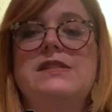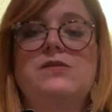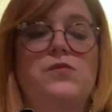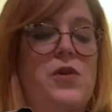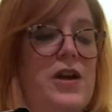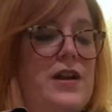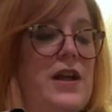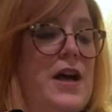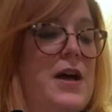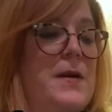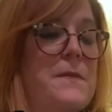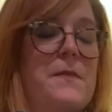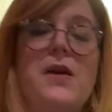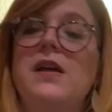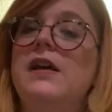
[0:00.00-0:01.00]
what
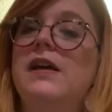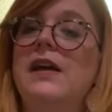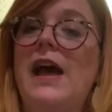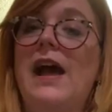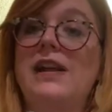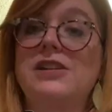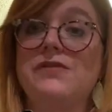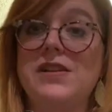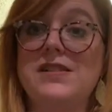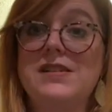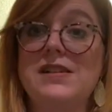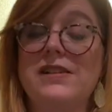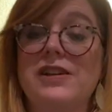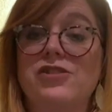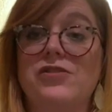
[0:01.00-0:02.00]
activates
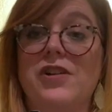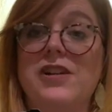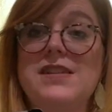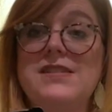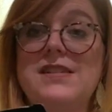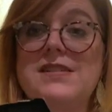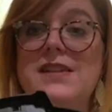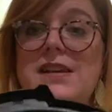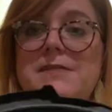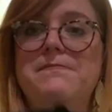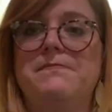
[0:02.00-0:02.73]
the electronics inside.